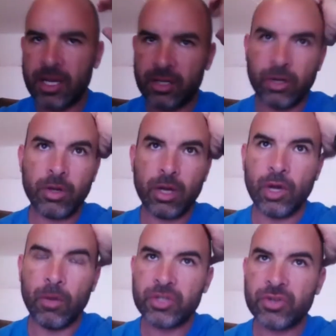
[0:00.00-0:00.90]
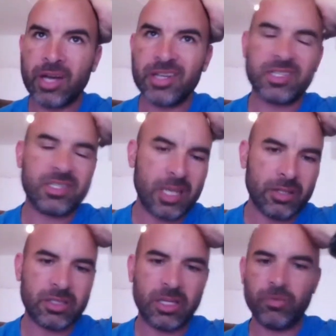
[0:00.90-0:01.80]
Don't be trying to
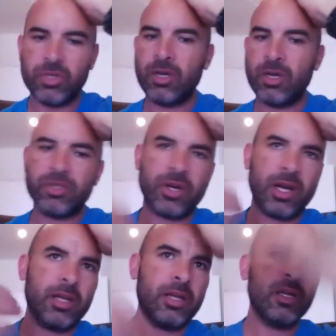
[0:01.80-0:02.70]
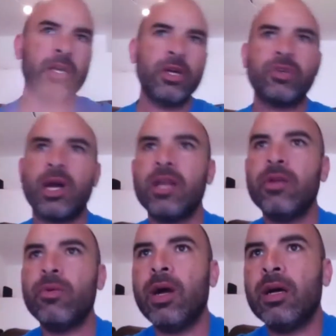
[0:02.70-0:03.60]
sell something. Don't be trying to
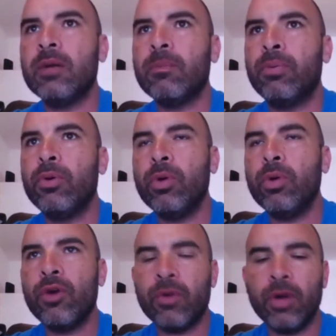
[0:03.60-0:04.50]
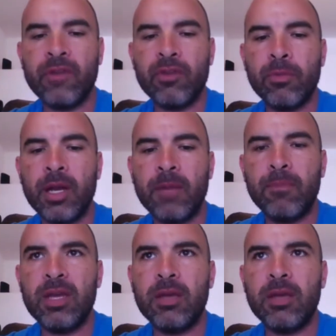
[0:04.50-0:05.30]
pull one over on everybody.